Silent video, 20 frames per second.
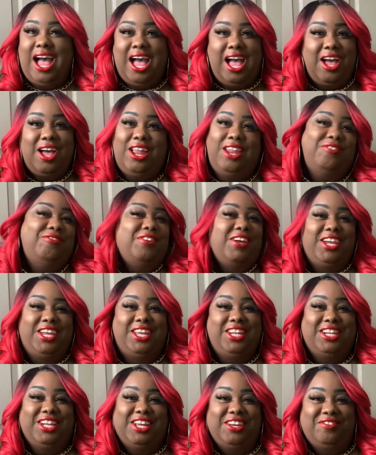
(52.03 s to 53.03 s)
I
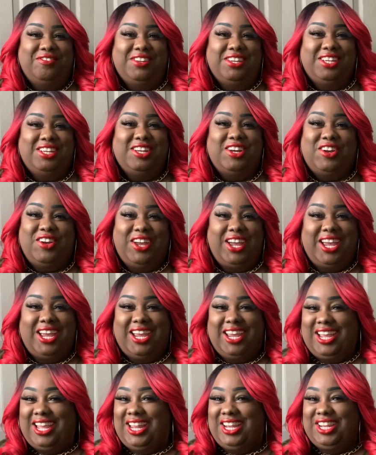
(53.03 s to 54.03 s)
fucking love it.
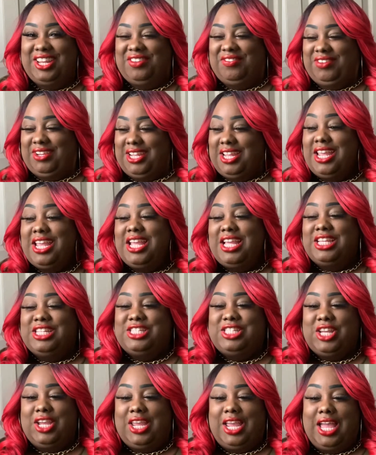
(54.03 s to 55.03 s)
Okay, I love it.
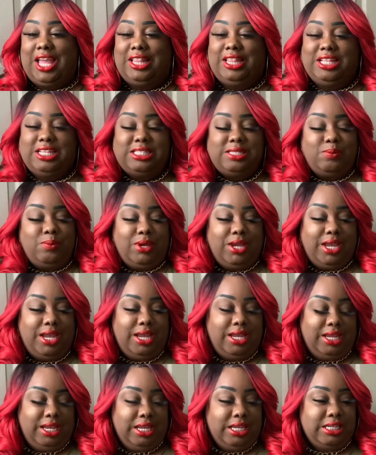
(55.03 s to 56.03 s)
So yeah, this
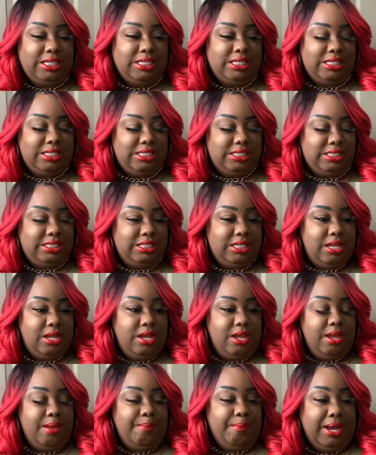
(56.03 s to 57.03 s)
wig is
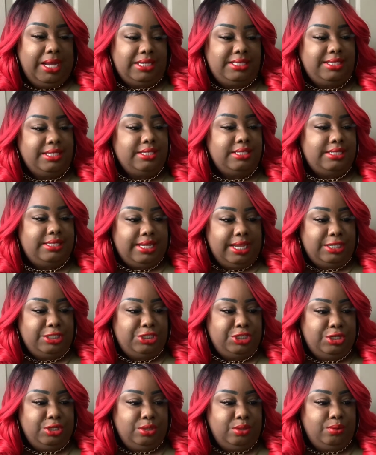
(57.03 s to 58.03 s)
by
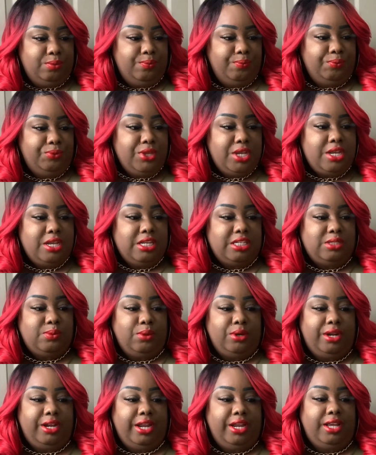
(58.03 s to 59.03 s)
Sensational. It's
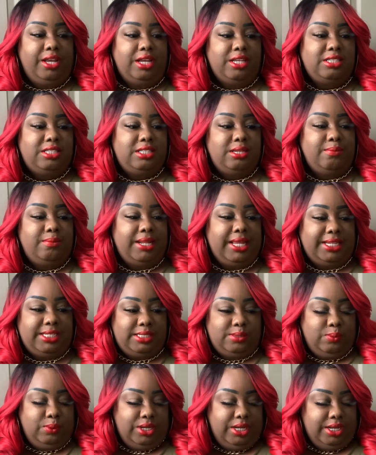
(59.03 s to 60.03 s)
one of their custom
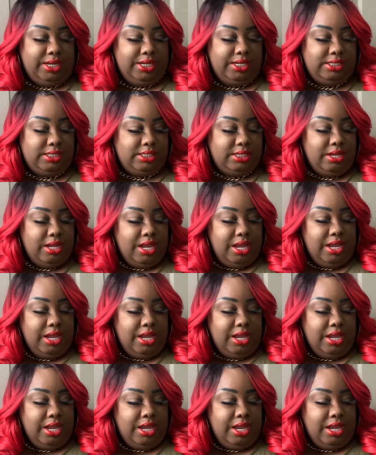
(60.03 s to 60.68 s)
lace wigs.